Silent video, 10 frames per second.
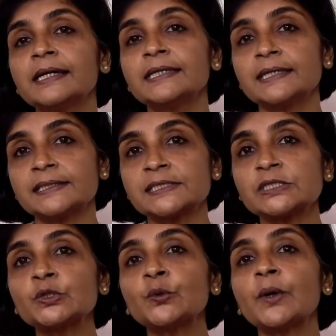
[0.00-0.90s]

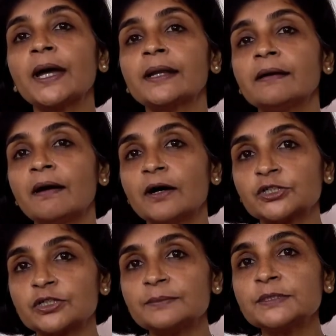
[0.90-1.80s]
Yes, you had
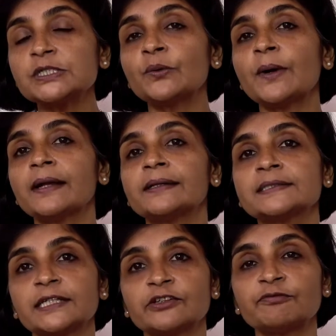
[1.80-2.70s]
ashrams, you had
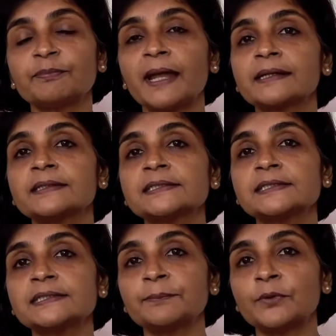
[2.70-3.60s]
a set of
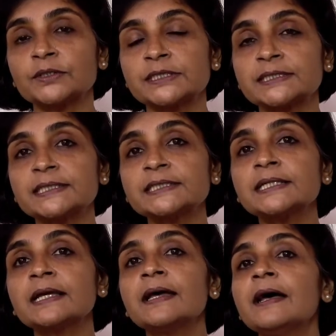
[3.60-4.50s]
practices and
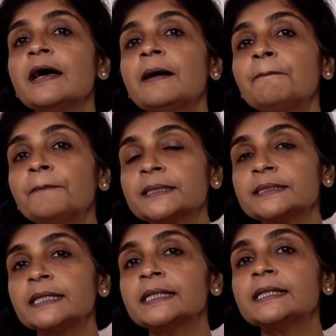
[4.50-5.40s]
processes,
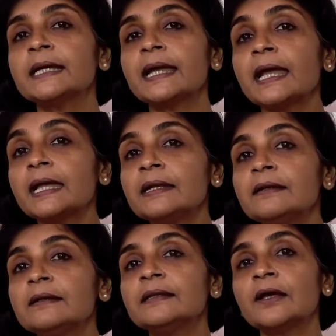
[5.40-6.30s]
but in the
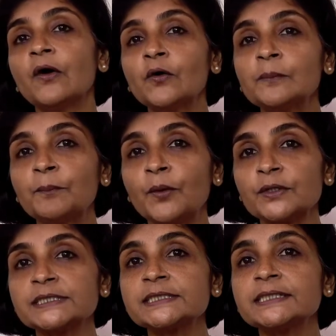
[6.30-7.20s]
end, they all
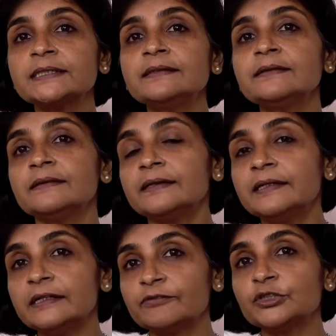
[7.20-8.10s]
posited
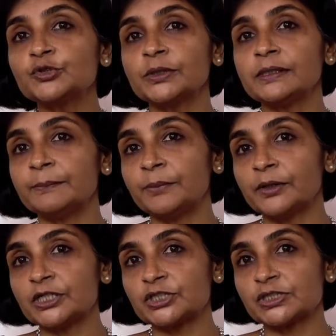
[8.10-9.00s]
individual
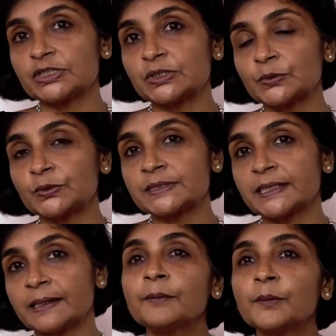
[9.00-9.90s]
liberation, so to
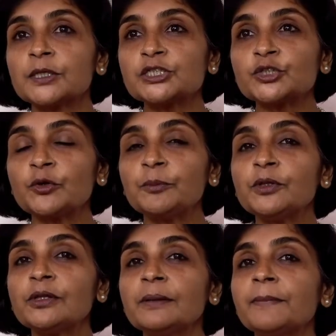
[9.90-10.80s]
say. Sri
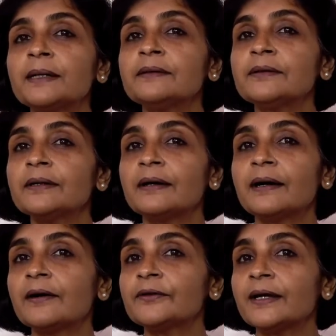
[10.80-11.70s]
Aurobindo and the mother,
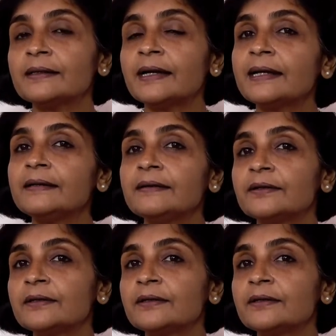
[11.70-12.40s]
on the other hand,